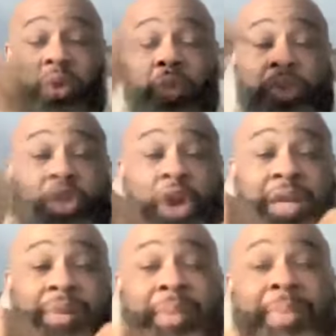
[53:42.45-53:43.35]
was
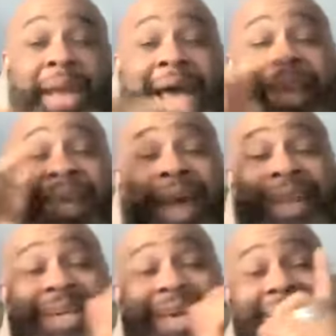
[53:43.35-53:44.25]
talking to me about how they got
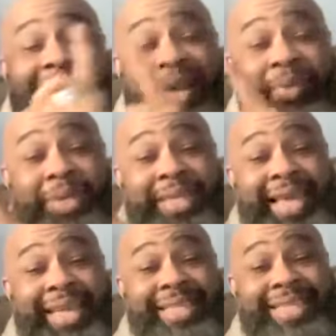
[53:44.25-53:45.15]
in contact with the
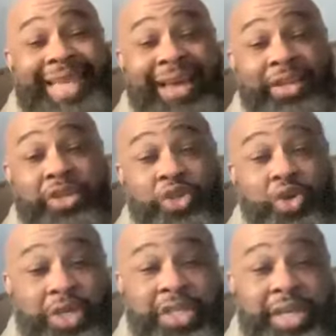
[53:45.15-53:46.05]
agent down in
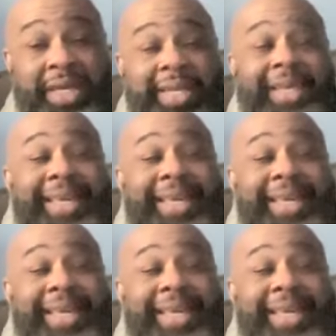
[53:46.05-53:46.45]
Georgia